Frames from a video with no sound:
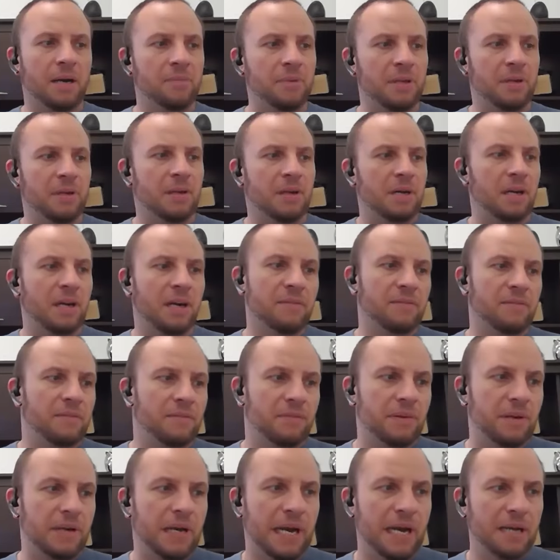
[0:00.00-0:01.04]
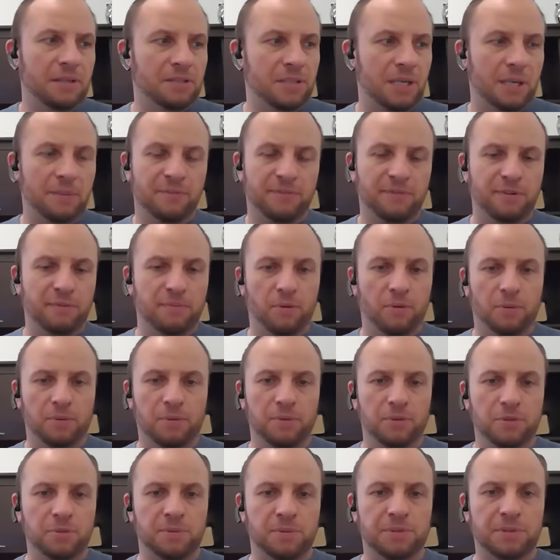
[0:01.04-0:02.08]
I mean, I have ads up for both
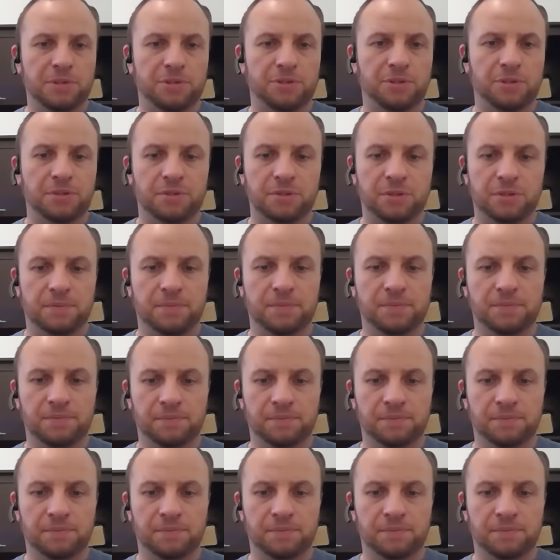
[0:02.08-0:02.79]
those positions.